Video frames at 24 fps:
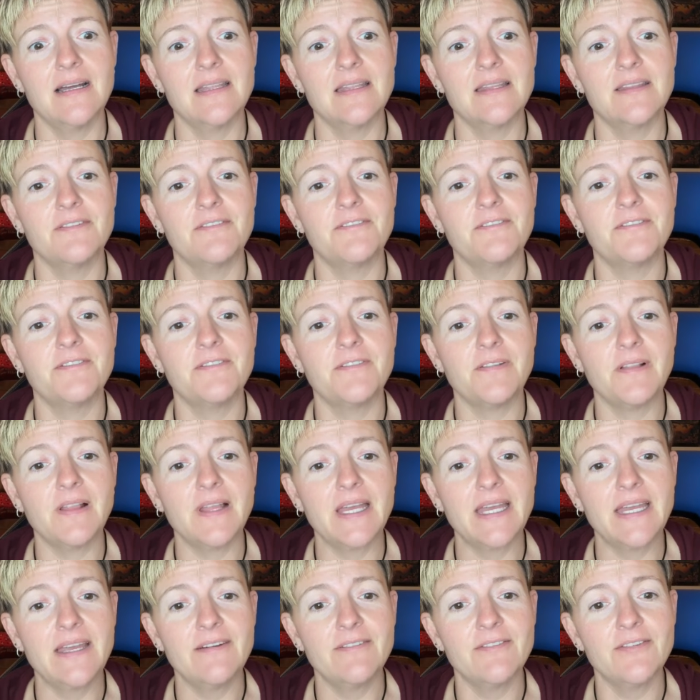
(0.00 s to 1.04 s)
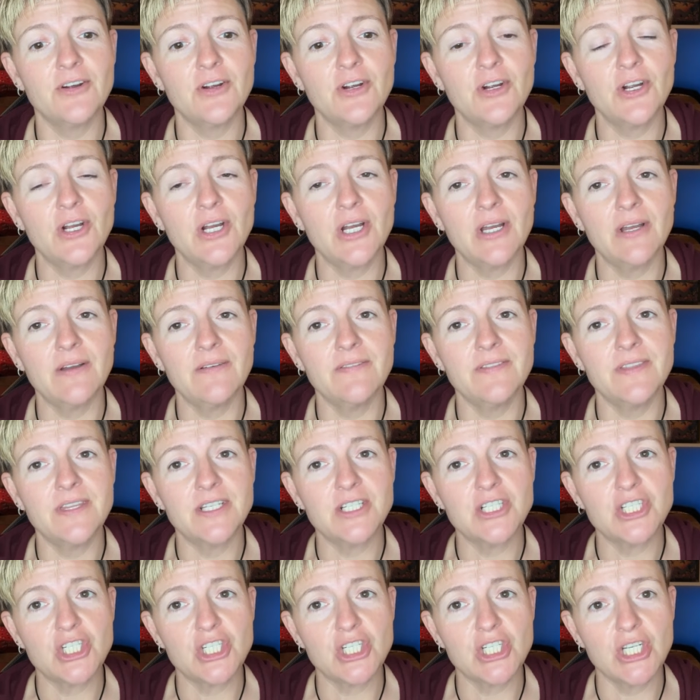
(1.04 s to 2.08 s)
The flavor of the
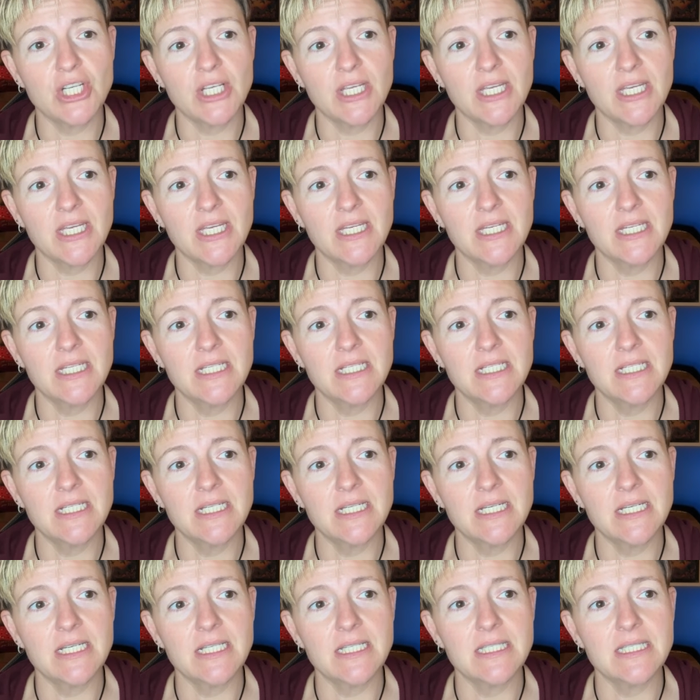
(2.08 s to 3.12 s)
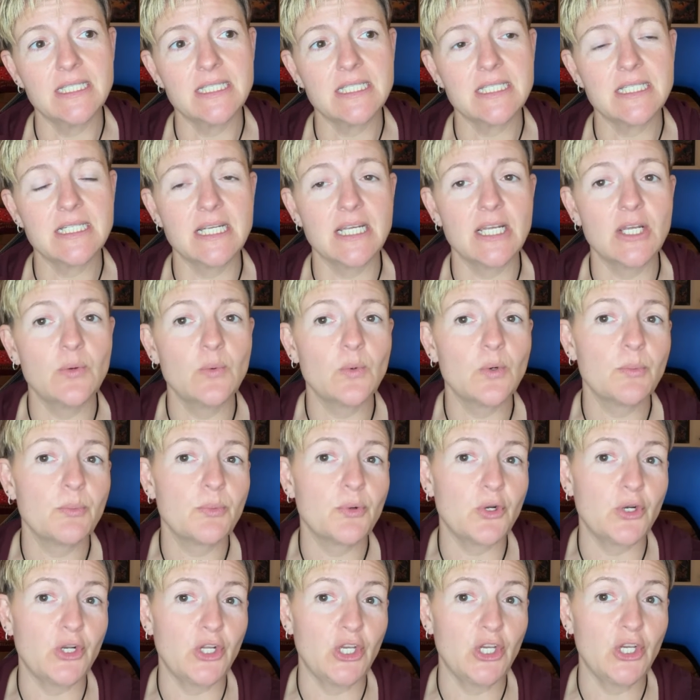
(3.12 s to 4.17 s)
chicken and the steak were
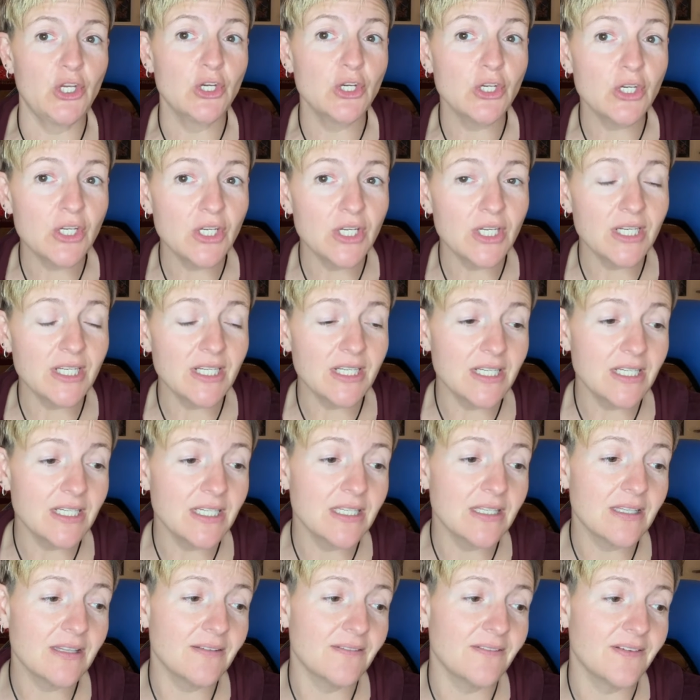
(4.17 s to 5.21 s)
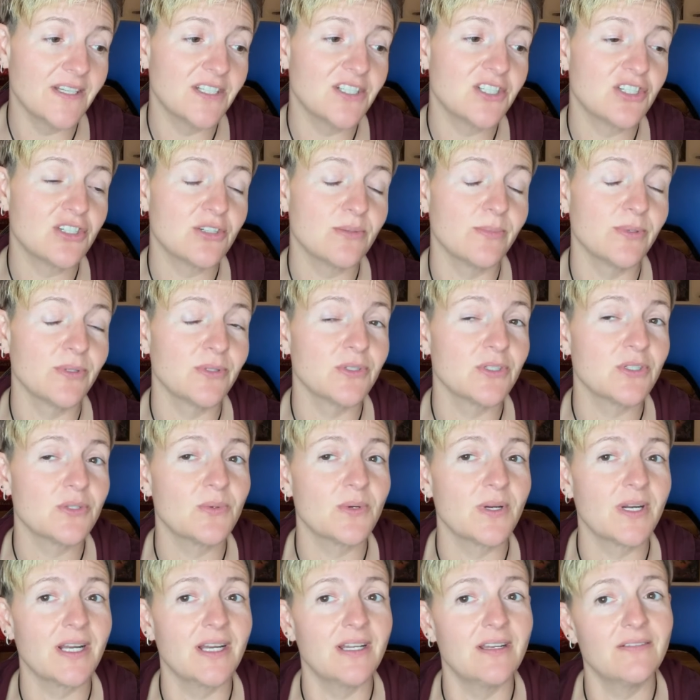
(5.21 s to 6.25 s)
pretty good. The vegetables
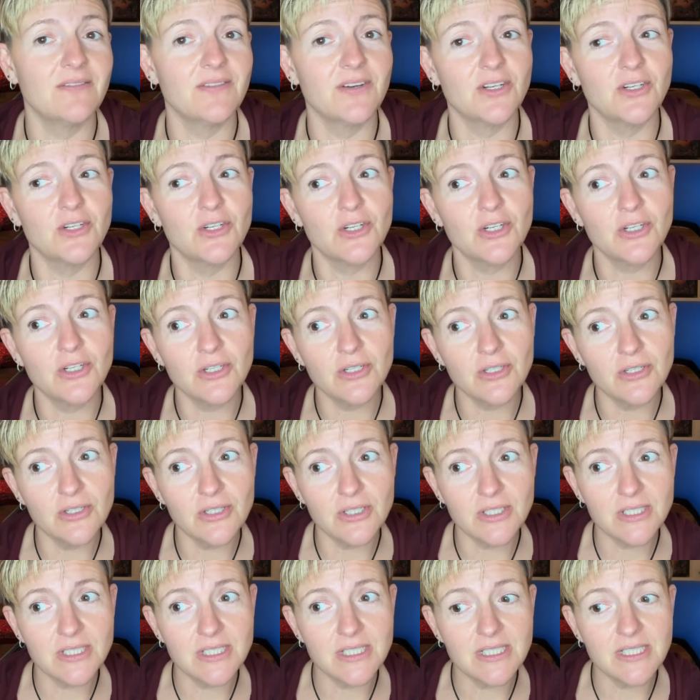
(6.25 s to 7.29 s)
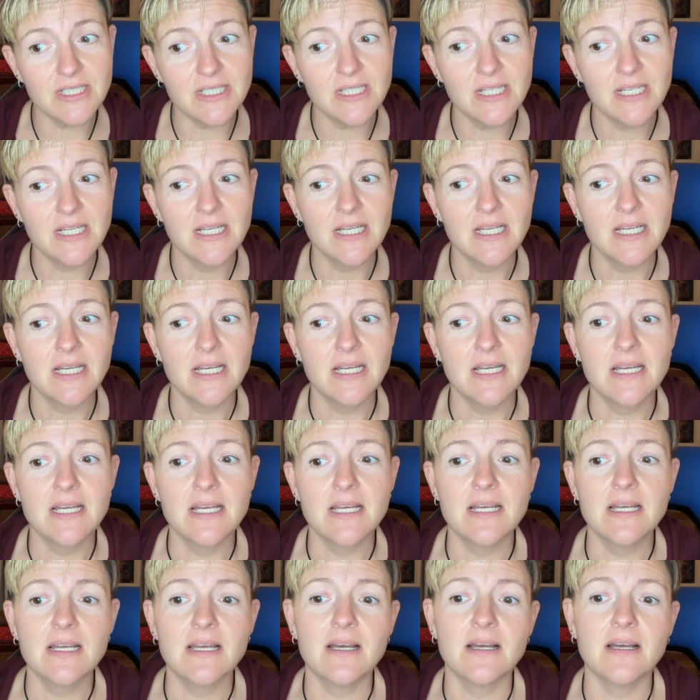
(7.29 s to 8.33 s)
were kind of undercooked.
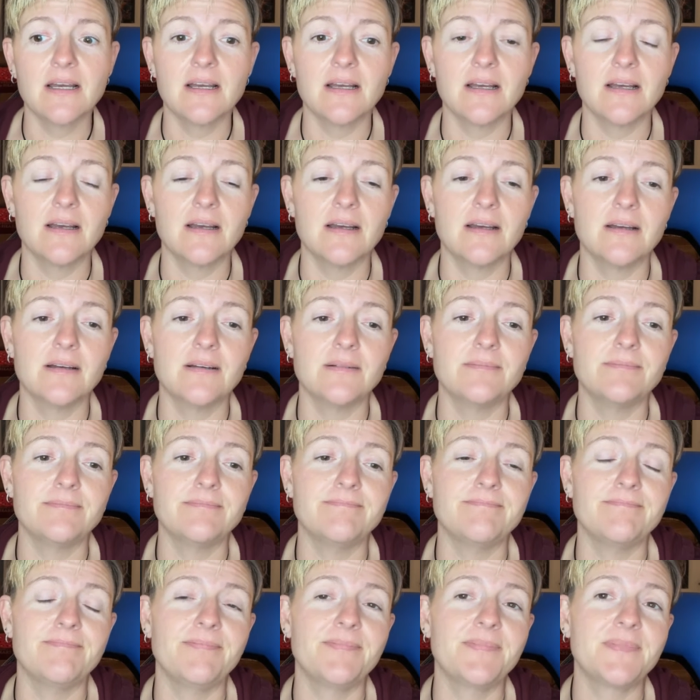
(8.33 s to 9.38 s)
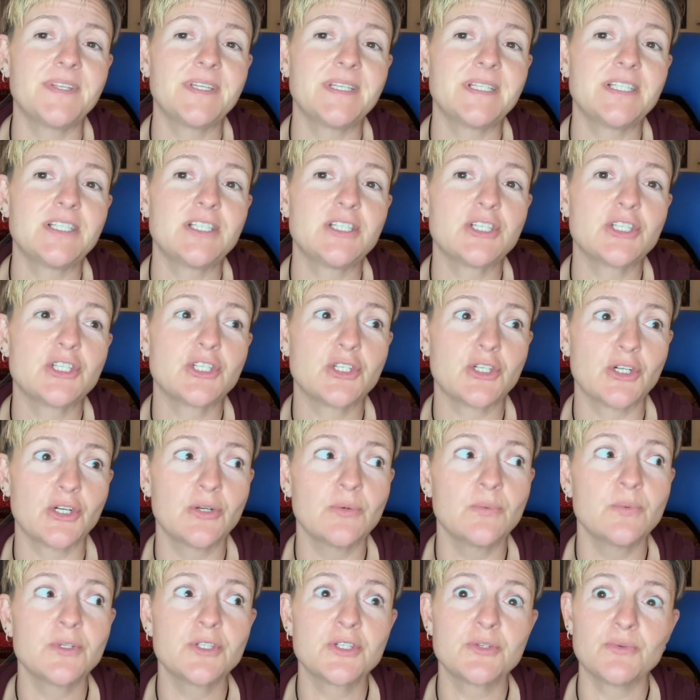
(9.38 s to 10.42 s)
The dessert
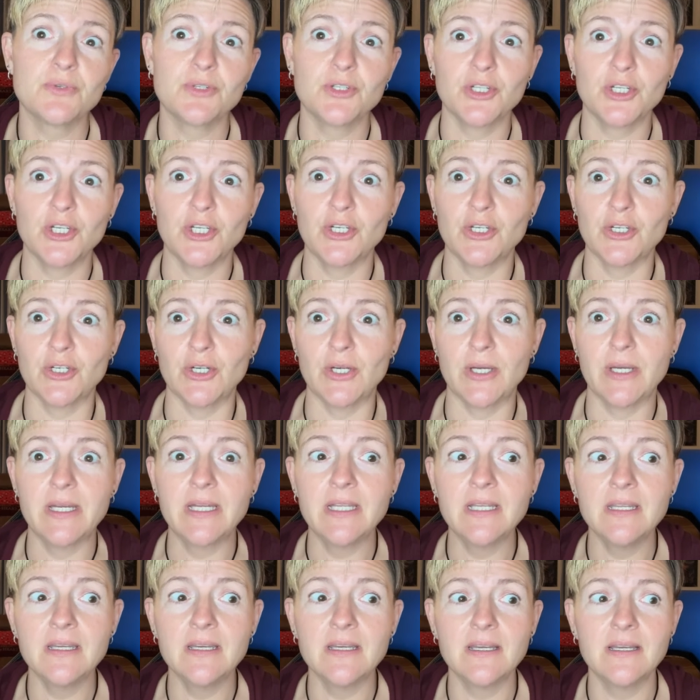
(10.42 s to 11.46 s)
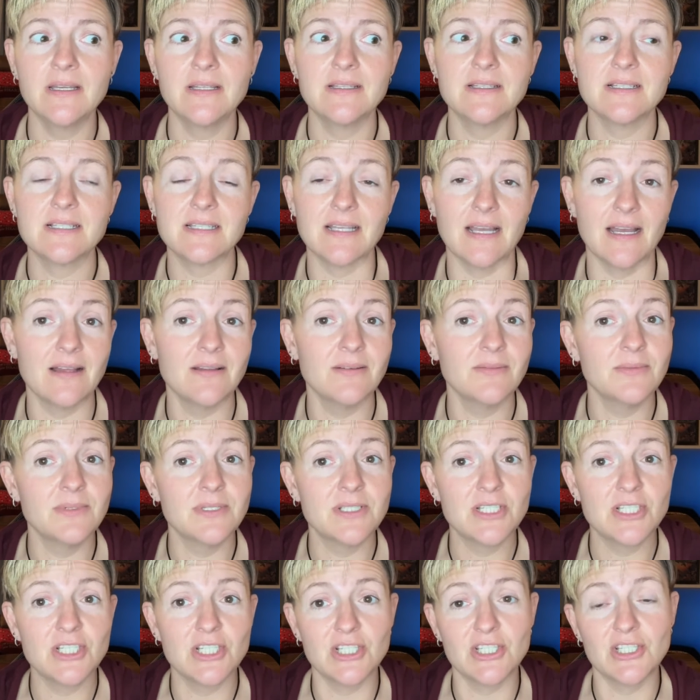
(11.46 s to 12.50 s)
was really good. The salad
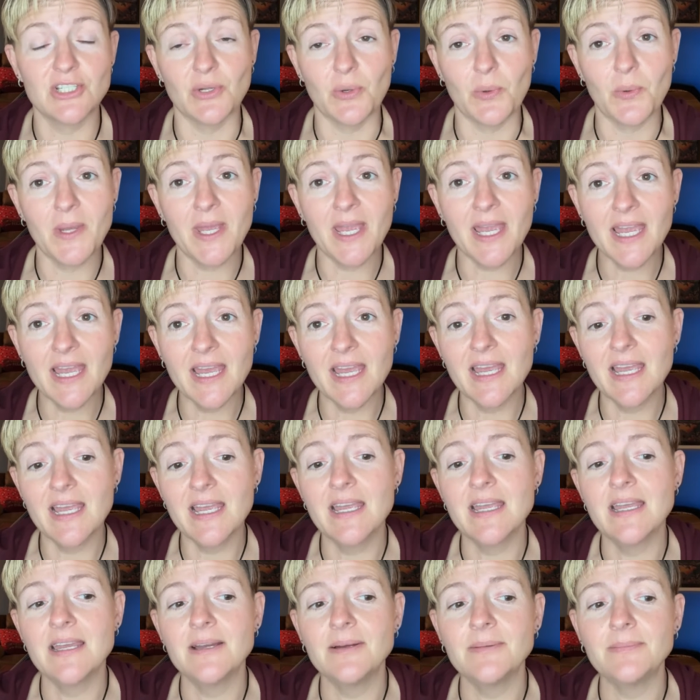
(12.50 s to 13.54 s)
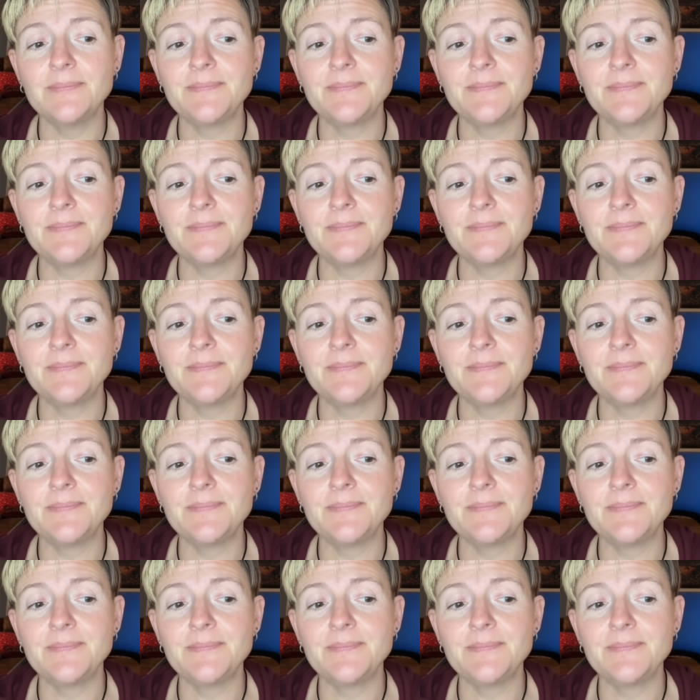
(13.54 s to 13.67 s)
was just okay.